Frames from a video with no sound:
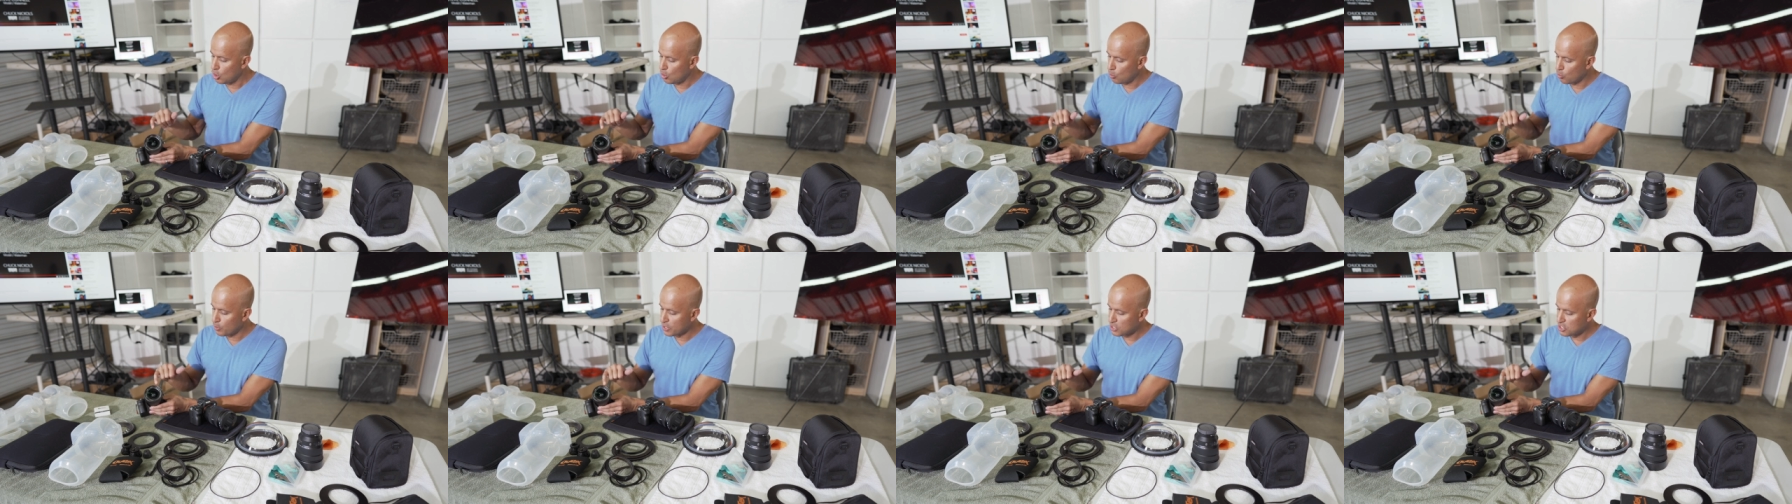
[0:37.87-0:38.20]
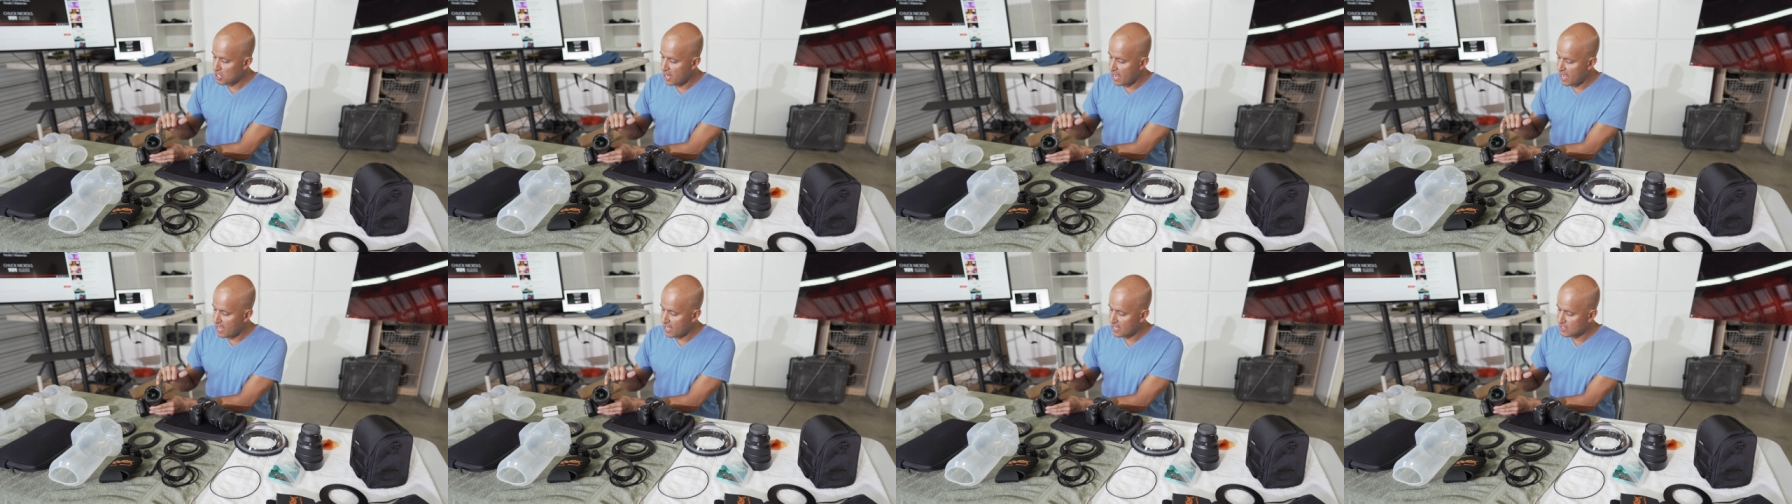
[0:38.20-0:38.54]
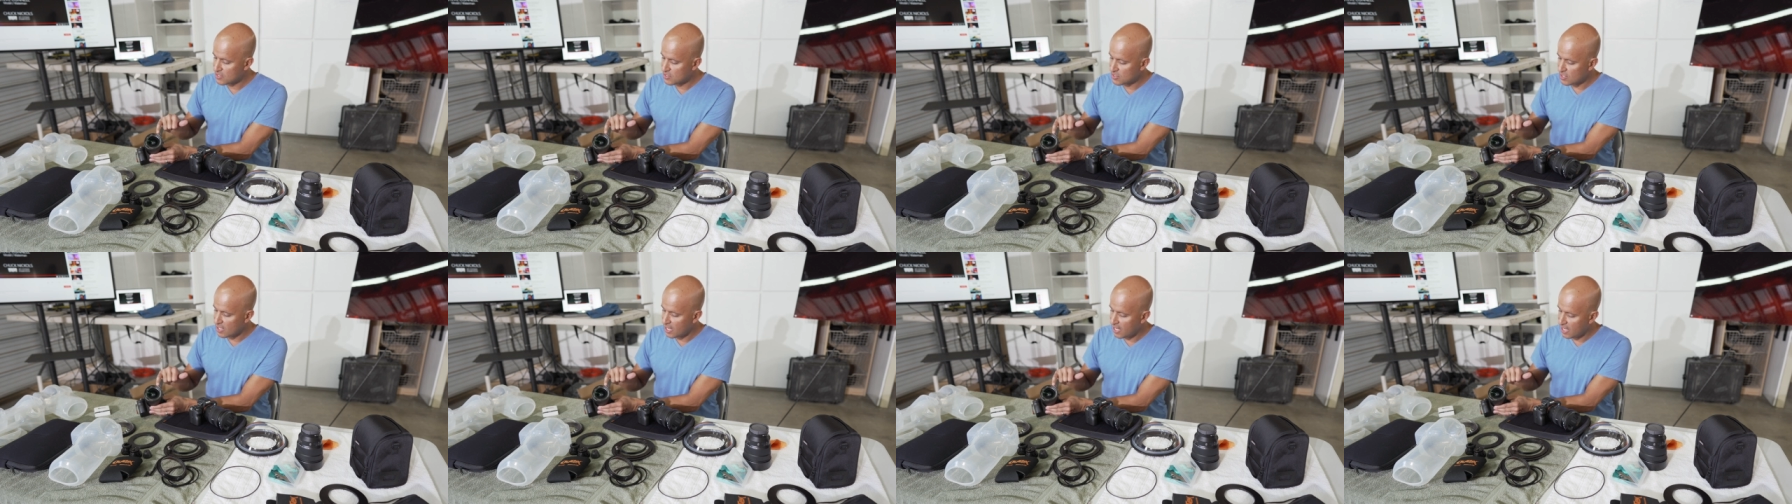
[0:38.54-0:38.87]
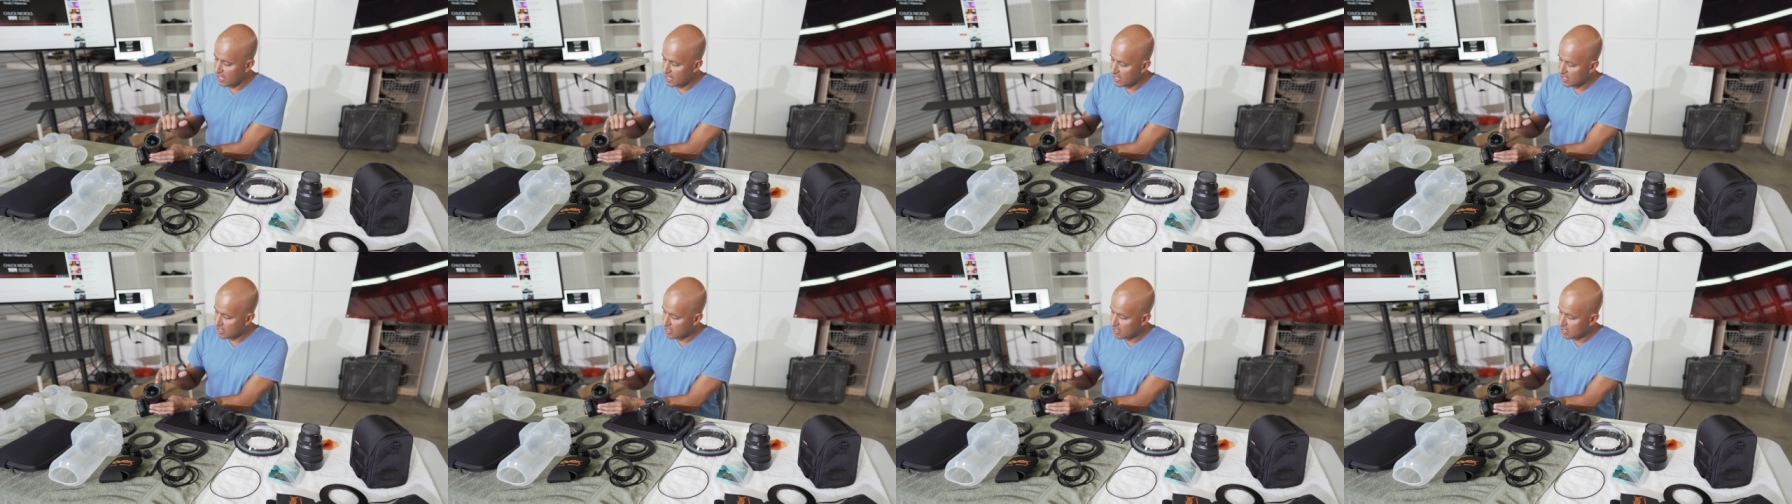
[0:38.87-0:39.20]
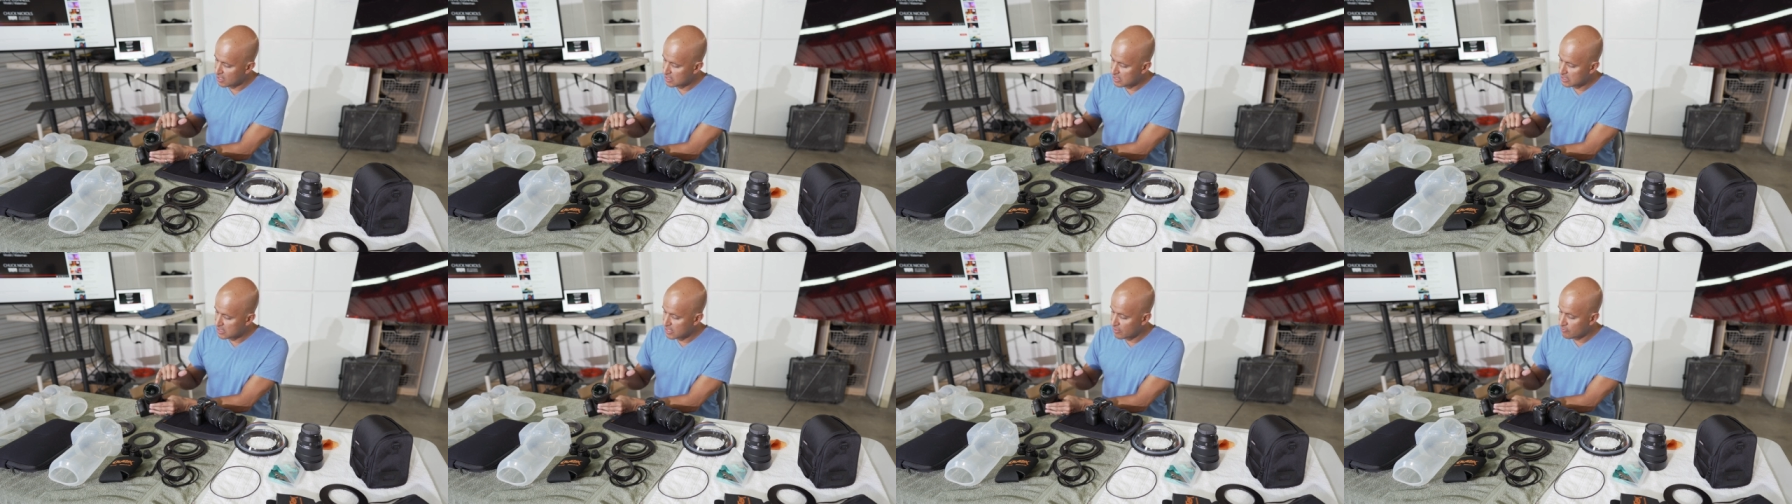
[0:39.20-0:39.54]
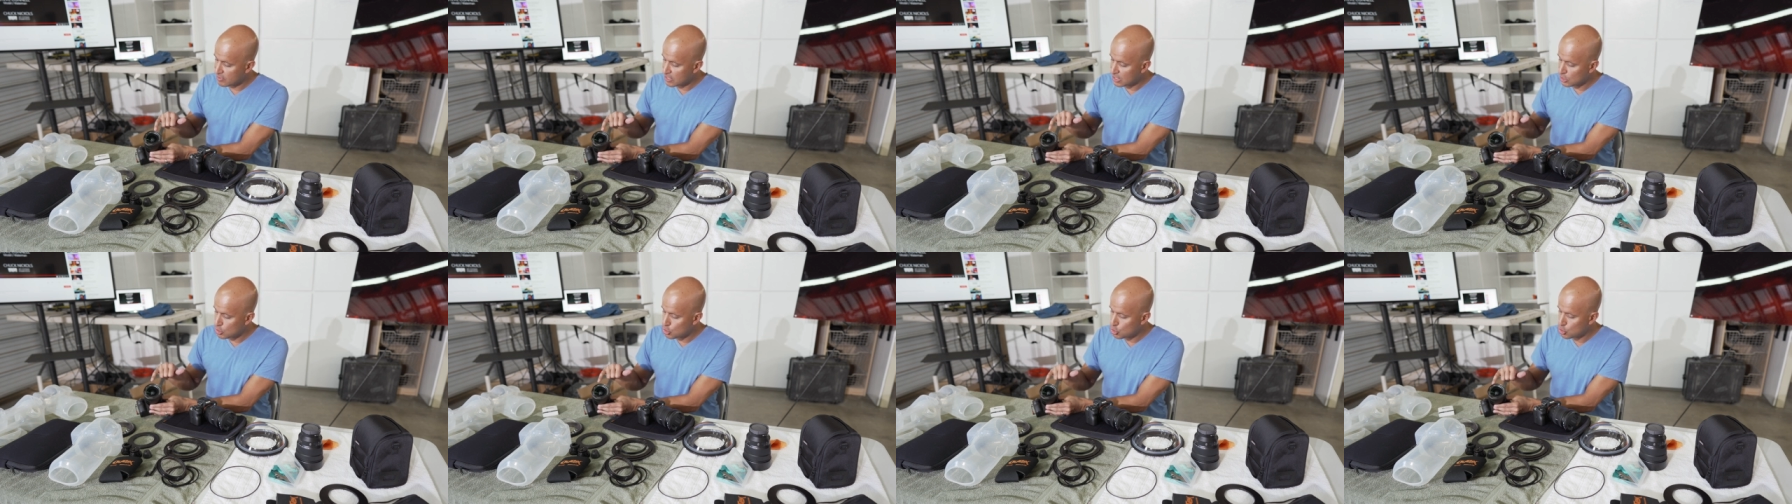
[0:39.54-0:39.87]
which has a uh,
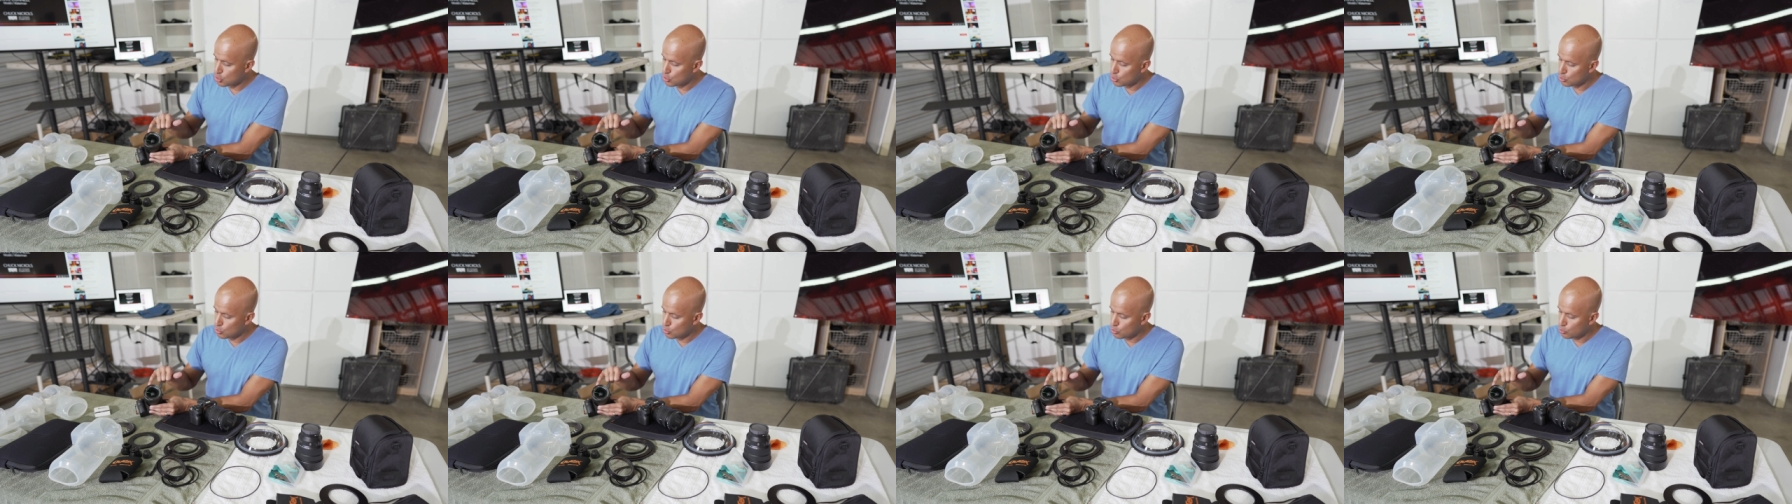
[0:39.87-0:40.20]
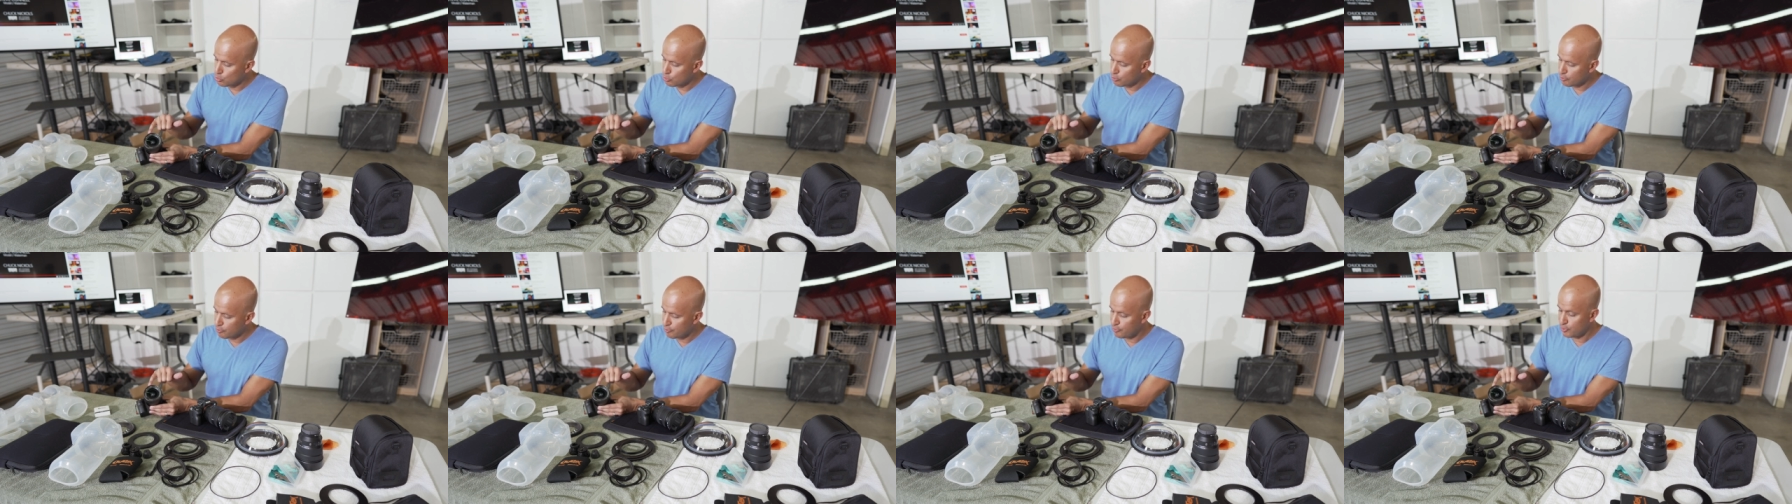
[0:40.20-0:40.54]
72